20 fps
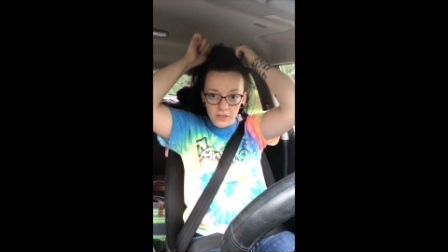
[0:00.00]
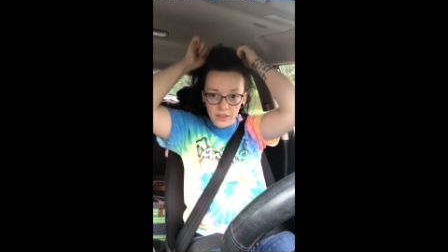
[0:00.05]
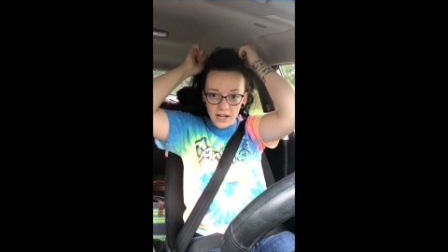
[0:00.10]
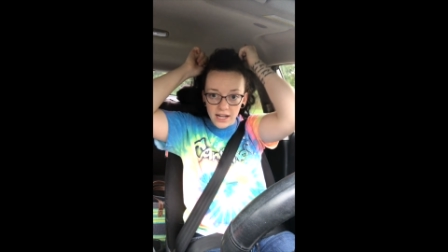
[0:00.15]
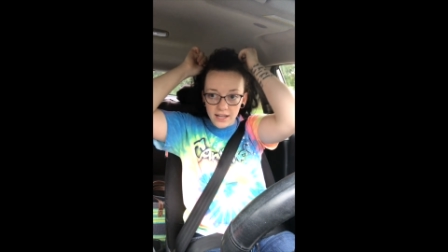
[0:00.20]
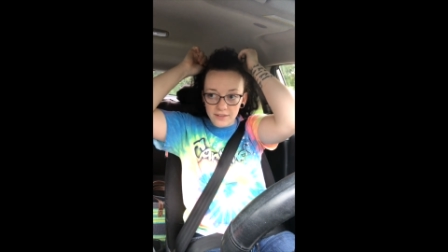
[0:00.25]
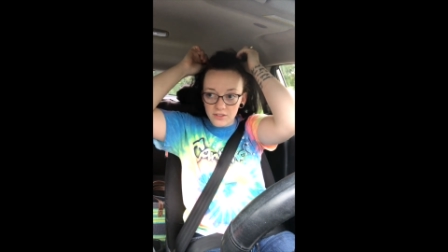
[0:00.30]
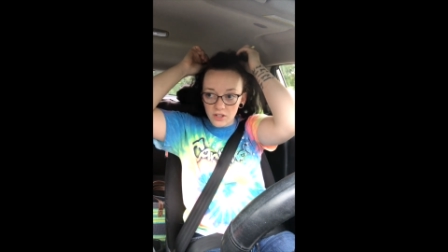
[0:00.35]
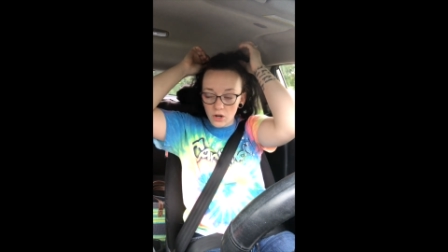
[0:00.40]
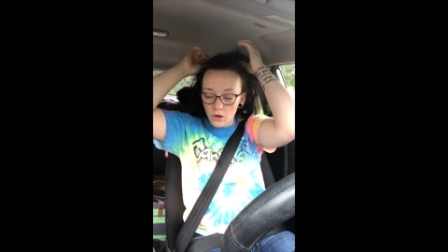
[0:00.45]
Then
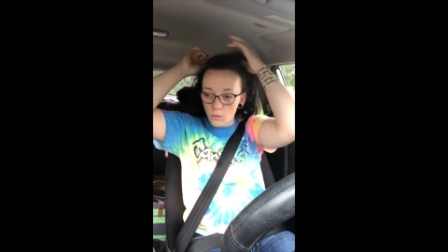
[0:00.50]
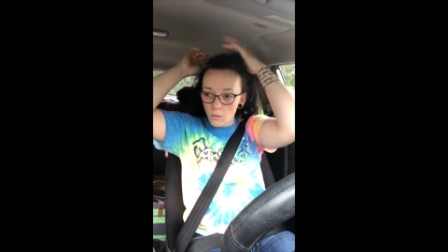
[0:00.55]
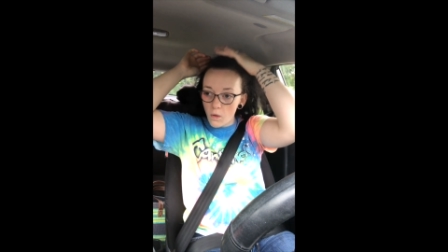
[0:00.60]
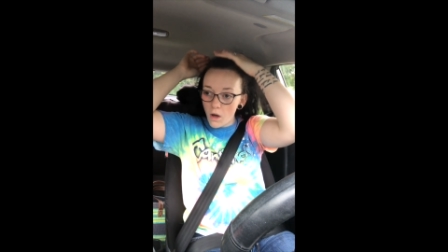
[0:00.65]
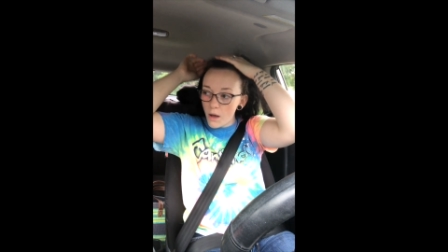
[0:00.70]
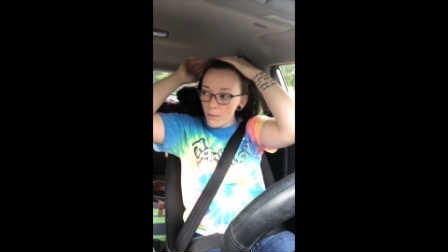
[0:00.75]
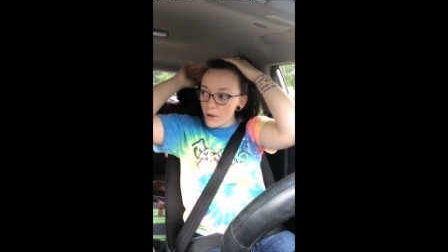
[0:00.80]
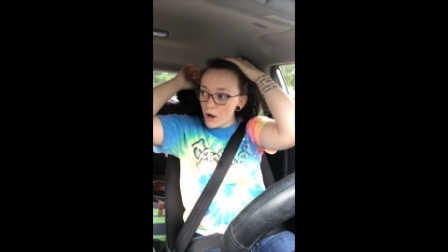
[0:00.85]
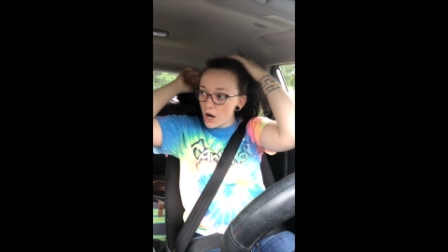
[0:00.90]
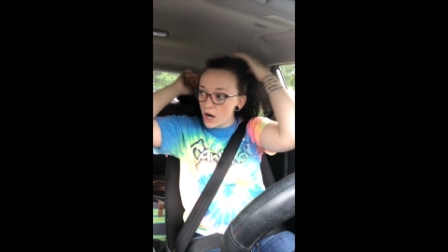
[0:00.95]
I have to go to
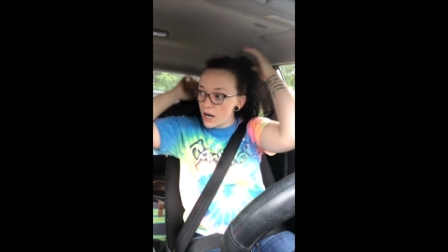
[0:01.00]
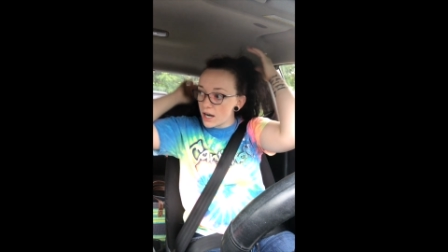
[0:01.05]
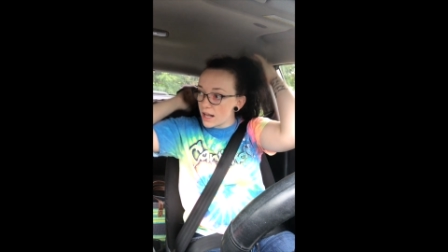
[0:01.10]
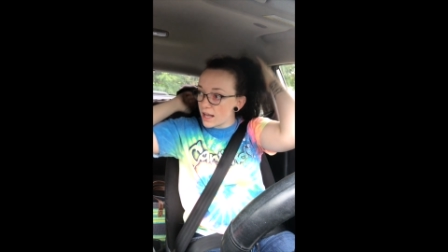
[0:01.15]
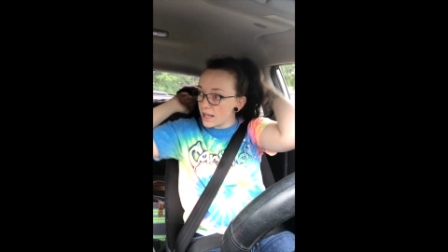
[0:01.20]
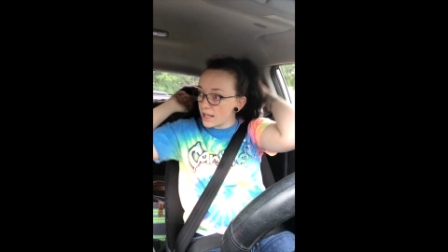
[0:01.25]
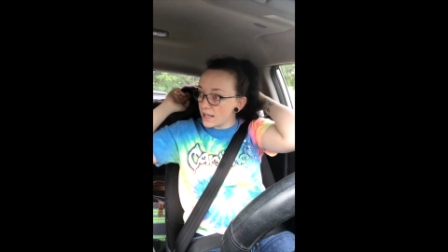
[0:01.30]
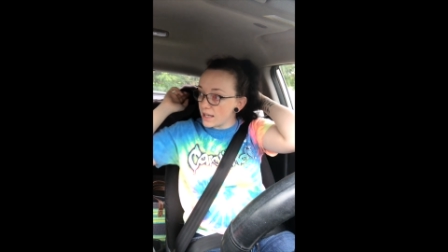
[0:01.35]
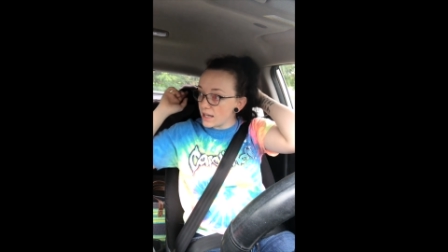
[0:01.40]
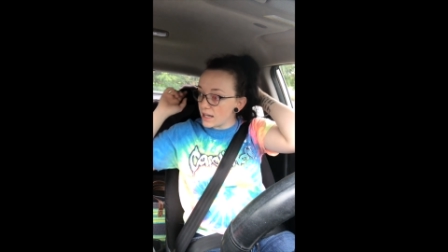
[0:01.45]
Walmart
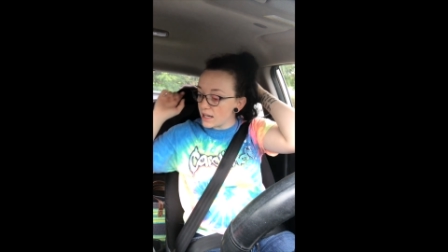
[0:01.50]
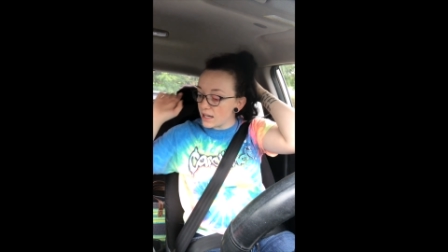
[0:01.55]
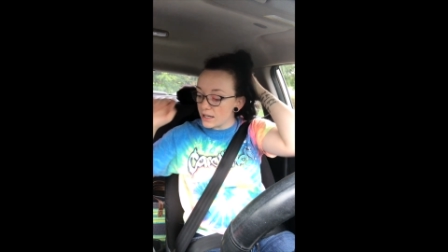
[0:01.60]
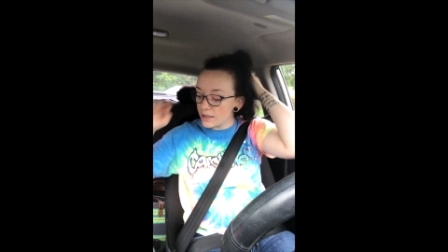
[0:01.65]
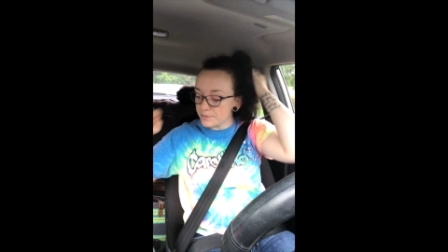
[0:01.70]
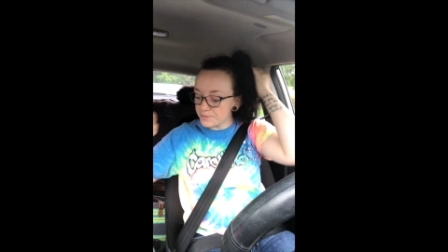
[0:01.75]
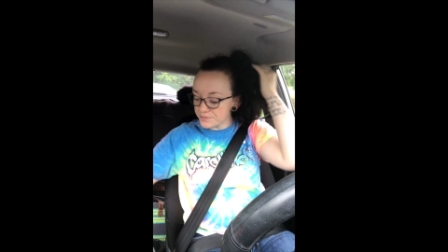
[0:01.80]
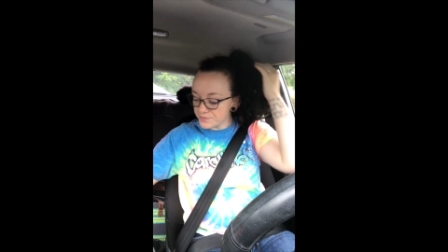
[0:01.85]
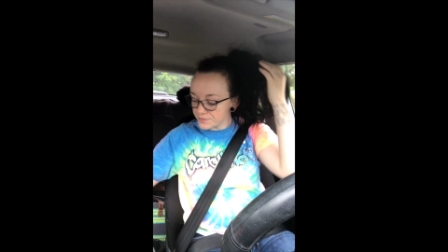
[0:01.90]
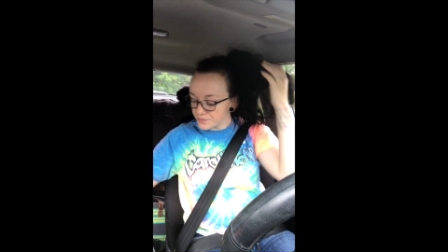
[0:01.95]
and
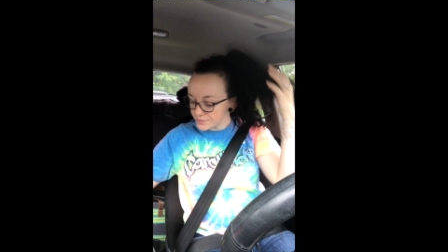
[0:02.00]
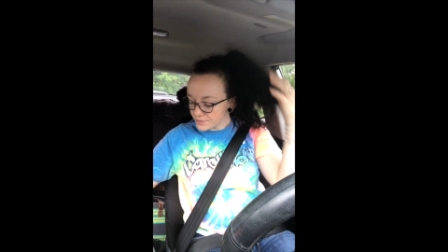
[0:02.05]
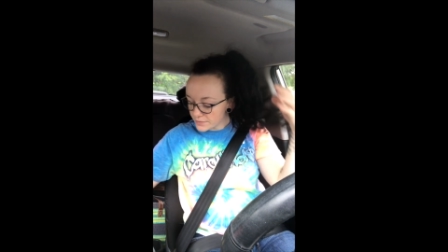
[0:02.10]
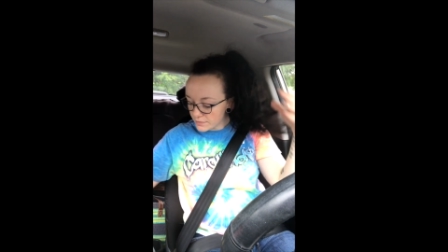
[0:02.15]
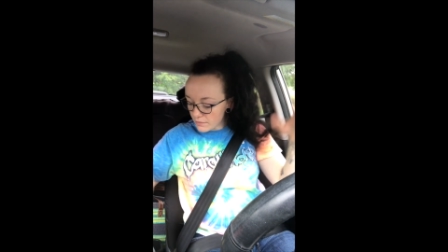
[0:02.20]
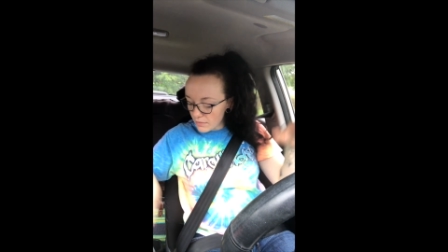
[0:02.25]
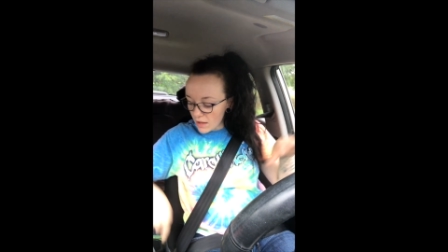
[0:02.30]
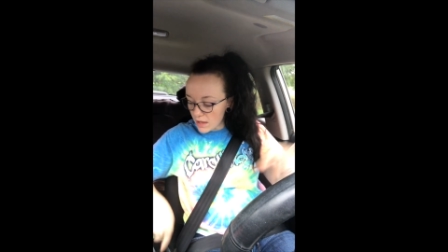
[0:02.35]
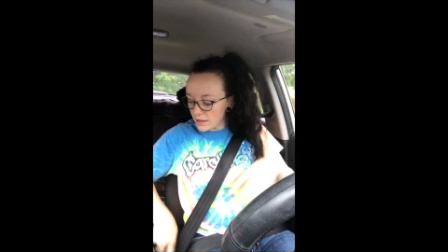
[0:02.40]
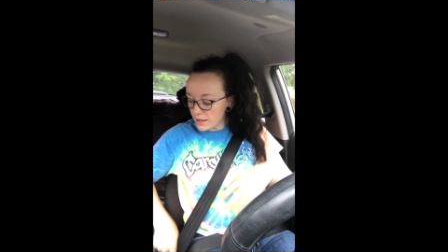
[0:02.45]
get
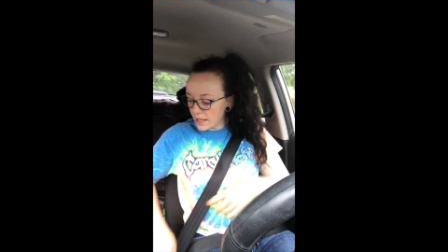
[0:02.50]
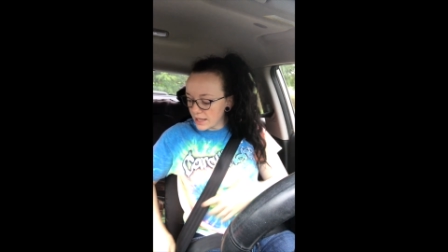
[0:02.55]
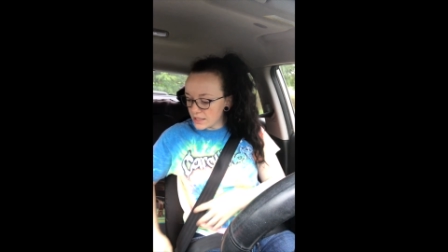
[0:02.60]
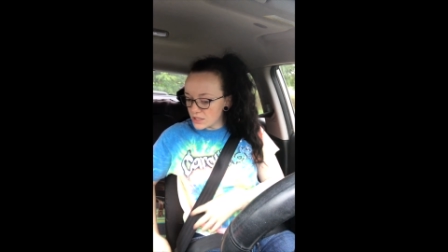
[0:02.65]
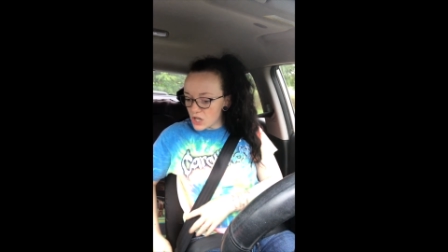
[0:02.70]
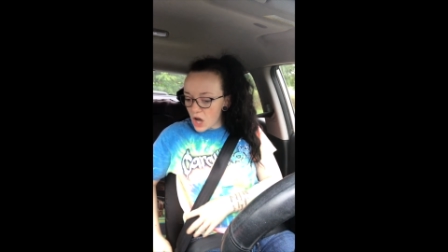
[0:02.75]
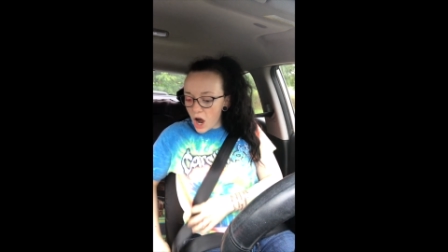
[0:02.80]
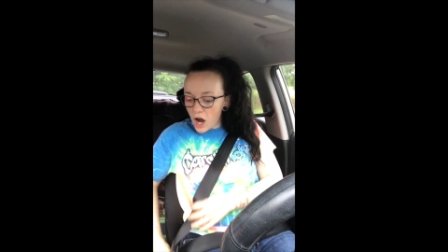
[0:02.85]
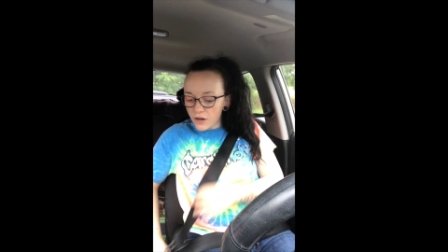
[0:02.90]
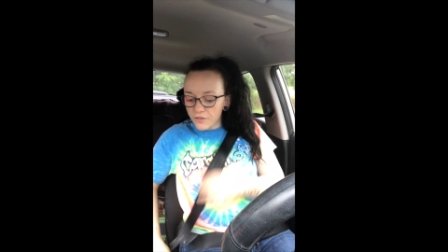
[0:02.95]
like
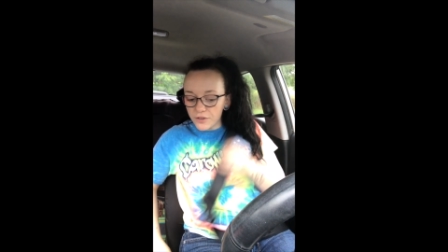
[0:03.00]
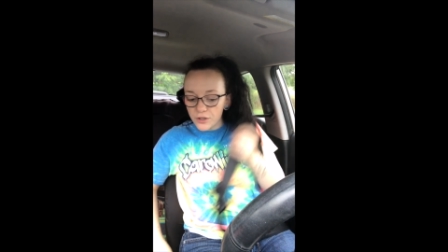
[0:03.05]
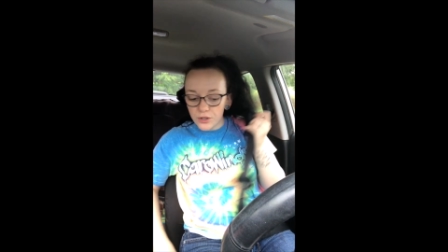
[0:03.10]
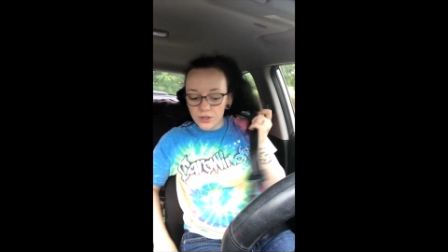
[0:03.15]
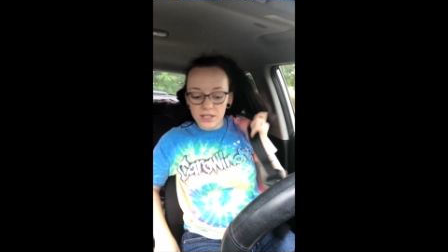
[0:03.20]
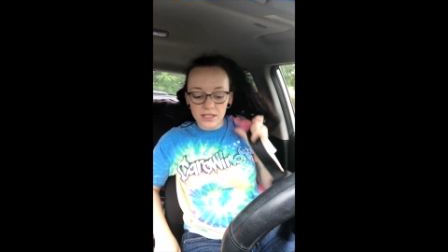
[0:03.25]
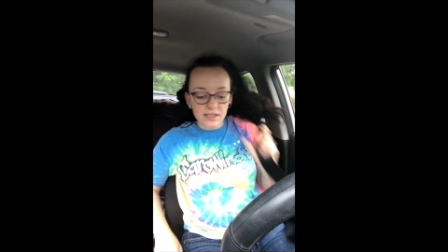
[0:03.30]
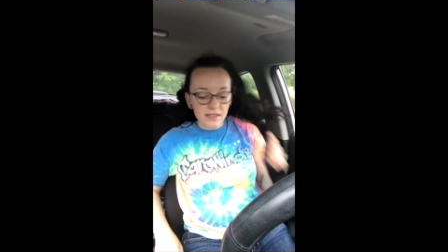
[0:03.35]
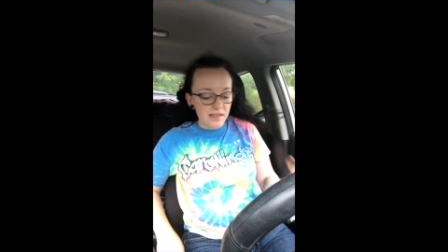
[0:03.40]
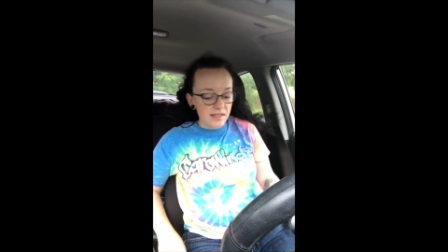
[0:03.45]
dog
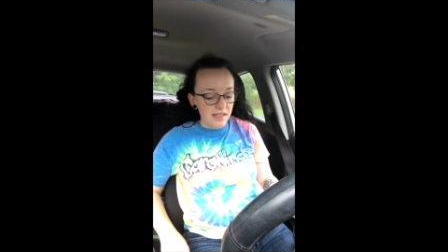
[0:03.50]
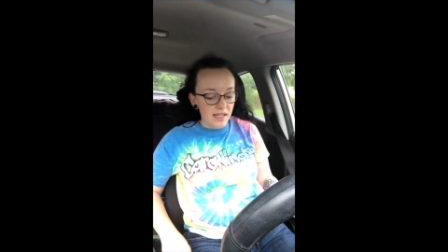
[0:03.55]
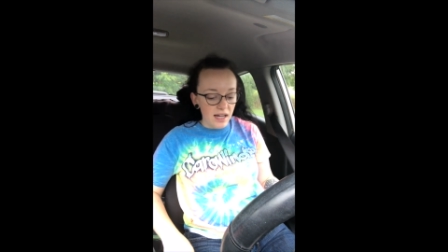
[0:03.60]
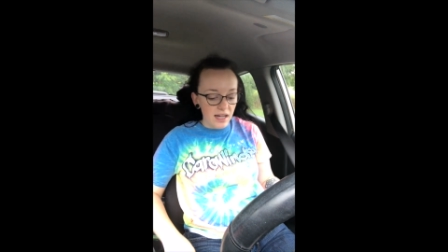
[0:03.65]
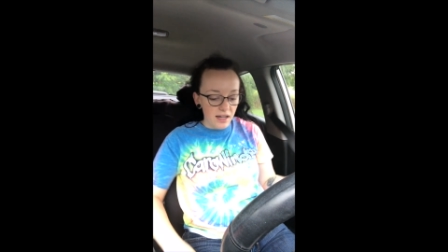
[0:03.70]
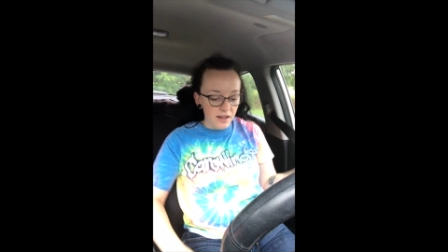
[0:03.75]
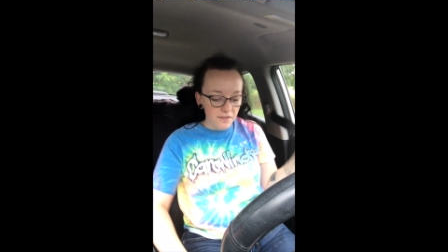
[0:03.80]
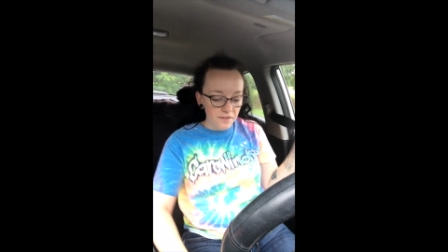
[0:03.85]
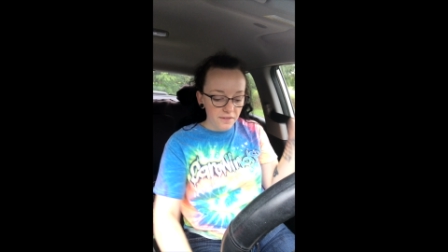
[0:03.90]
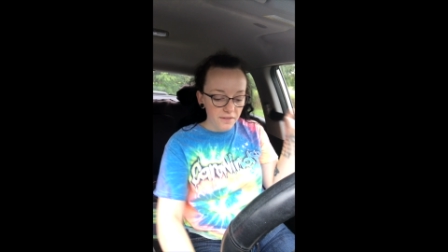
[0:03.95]
food and
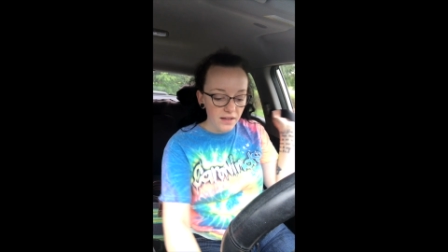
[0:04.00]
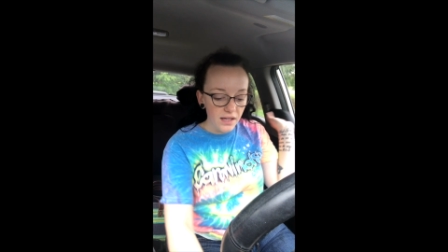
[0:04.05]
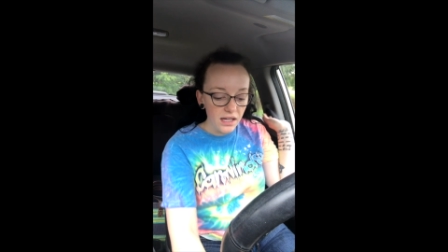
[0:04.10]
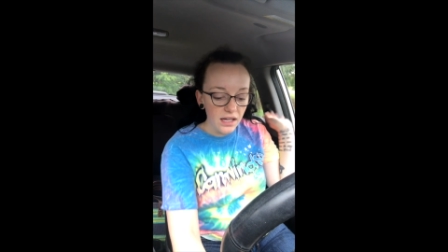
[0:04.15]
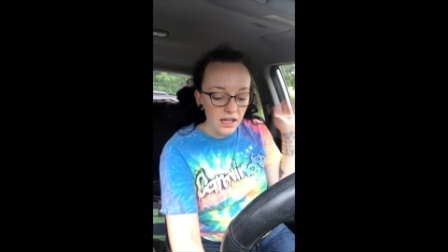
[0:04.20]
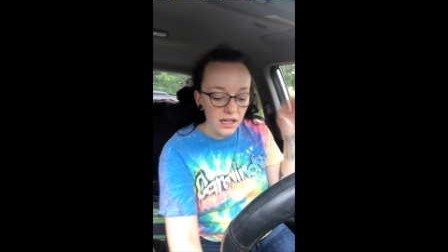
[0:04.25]
stuff.